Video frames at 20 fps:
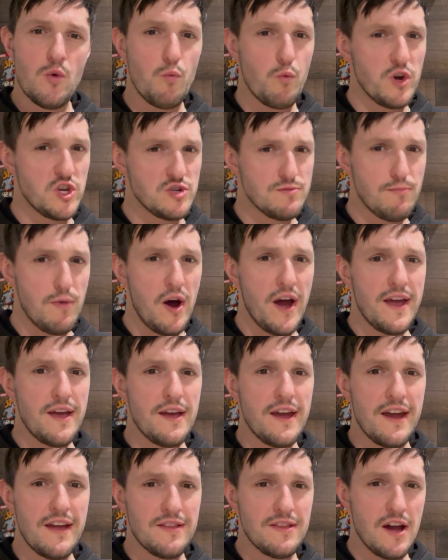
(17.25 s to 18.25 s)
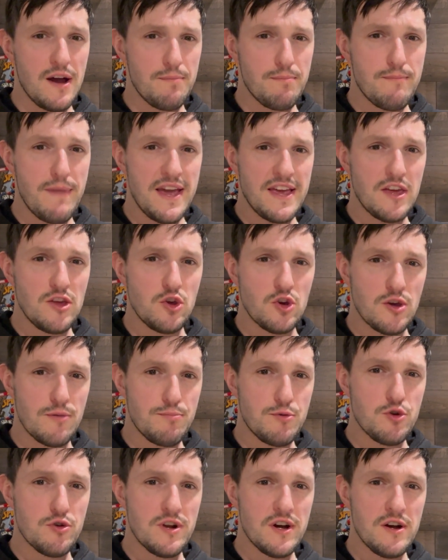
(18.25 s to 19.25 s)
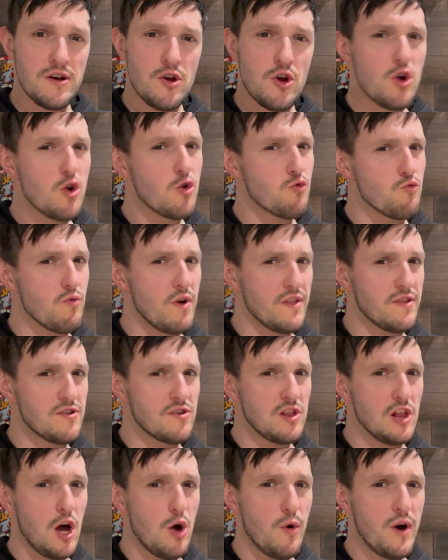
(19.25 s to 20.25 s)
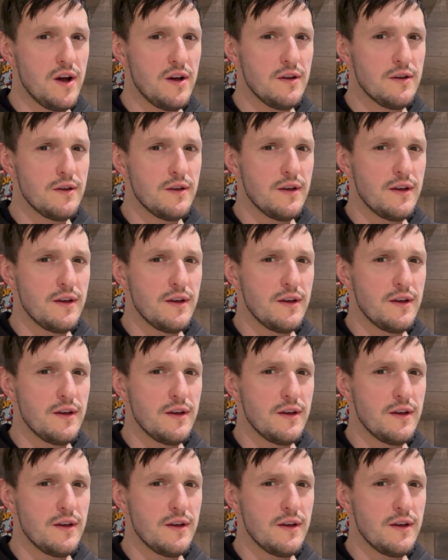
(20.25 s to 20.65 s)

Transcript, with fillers: which might end up making your computer run slower